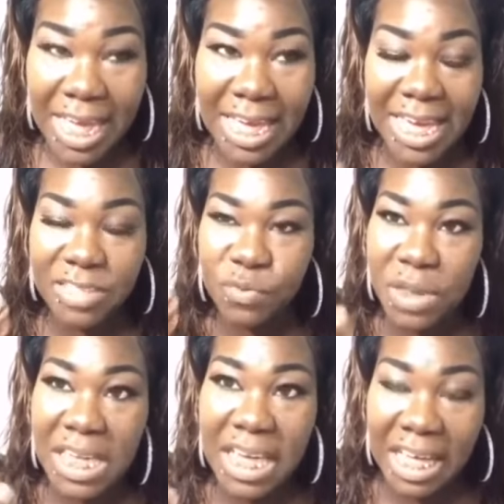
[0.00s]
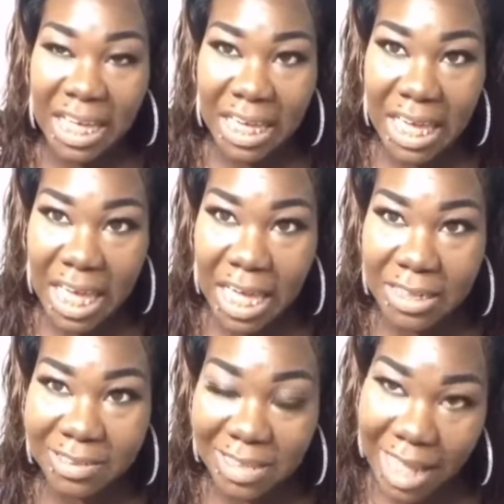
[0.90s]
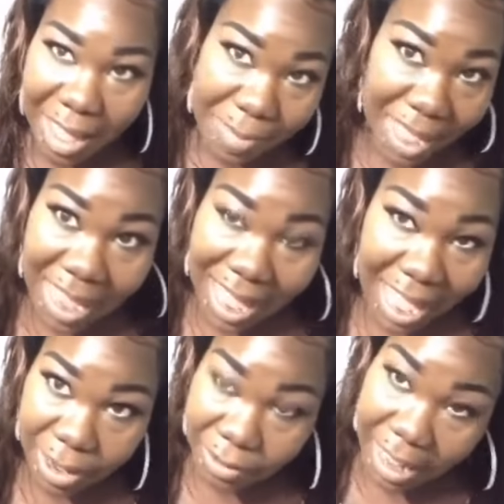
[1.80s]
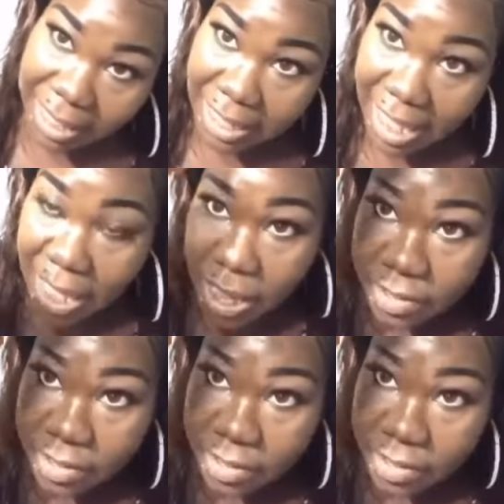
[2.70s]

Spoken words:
it gets really gunky and slimy, and I don't like that.